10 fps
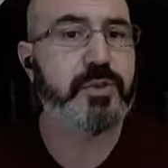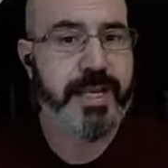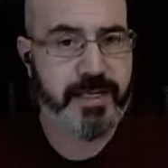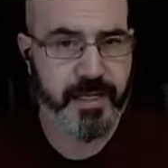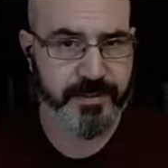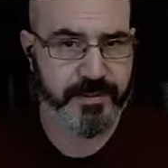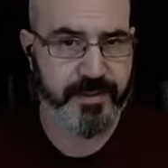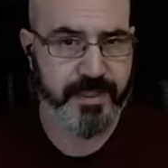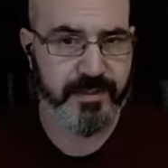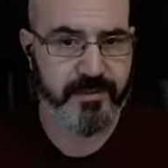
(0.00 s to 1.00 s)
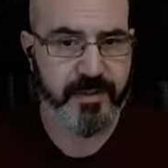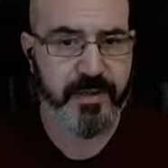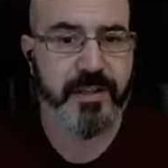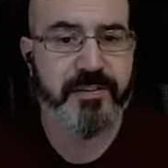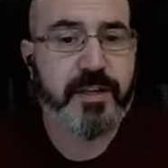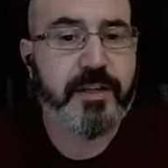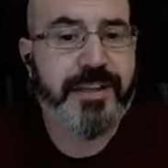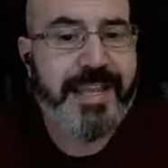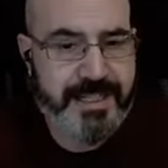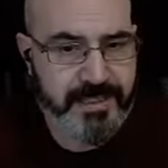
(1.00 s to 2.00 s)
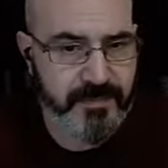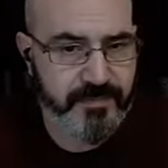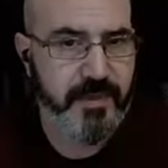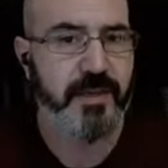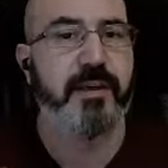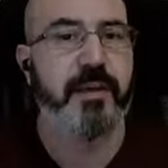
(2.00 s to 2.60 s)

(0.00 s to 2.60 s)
to any other device. It's a collective